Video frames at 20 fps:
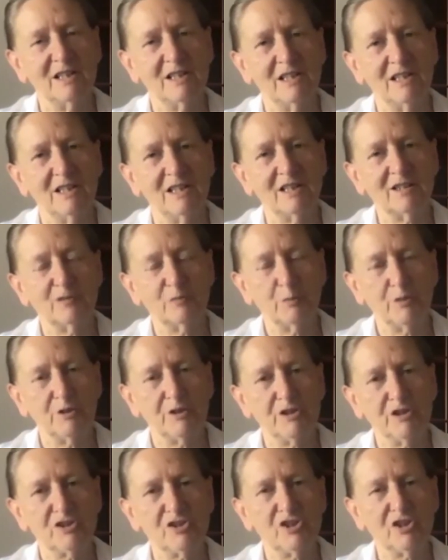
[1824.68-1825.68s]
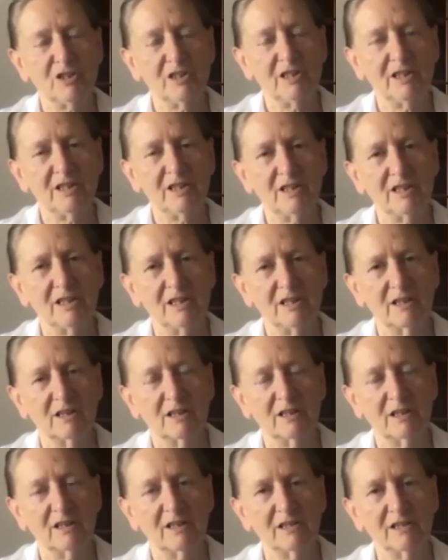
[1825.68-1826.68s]
a spiritually
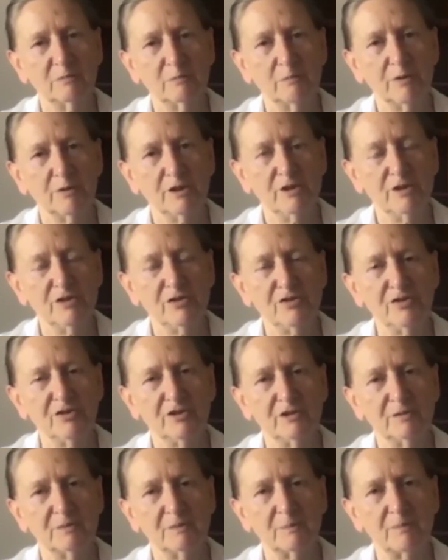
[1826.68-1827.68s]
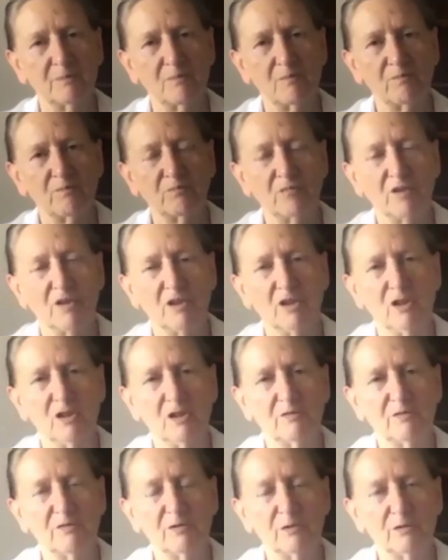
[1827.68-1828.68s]
inclined person,
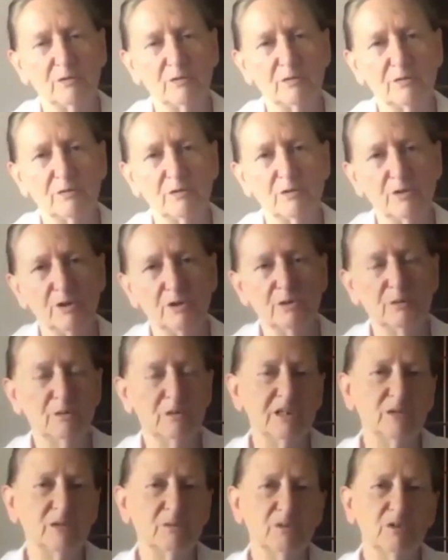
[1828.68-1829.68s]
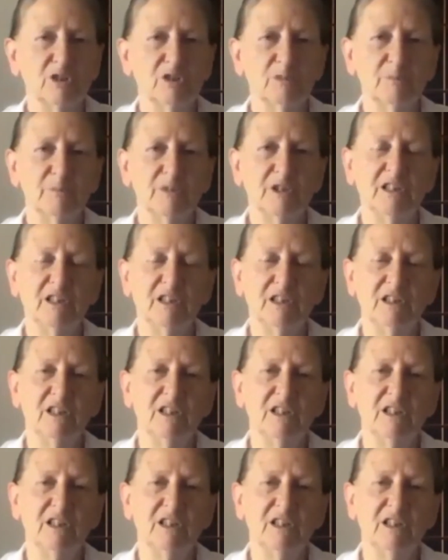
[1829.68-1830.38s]
for you it will be